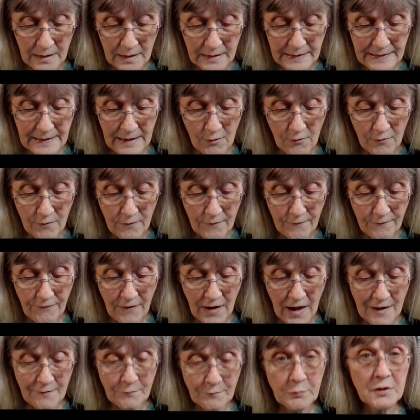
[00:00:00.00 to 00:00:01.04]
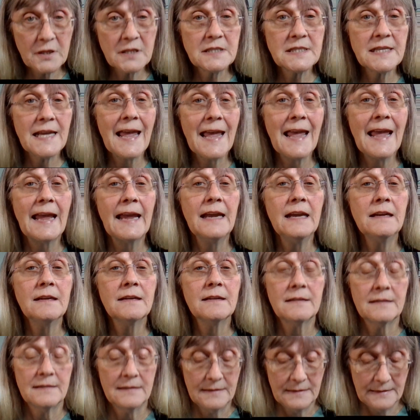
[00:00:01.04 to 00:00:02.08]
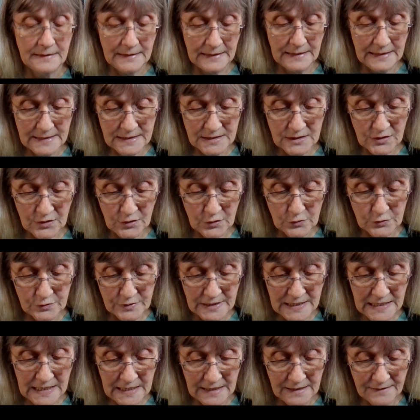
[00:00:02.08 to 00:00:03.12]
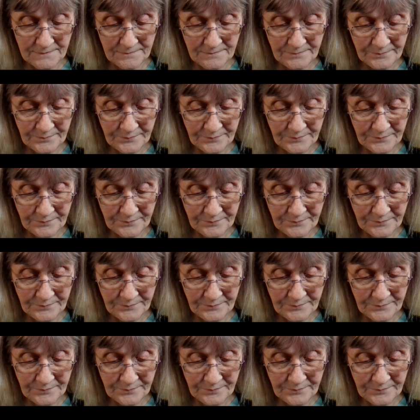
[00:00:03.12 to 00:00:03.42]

Now, 5 plus 8 is 13.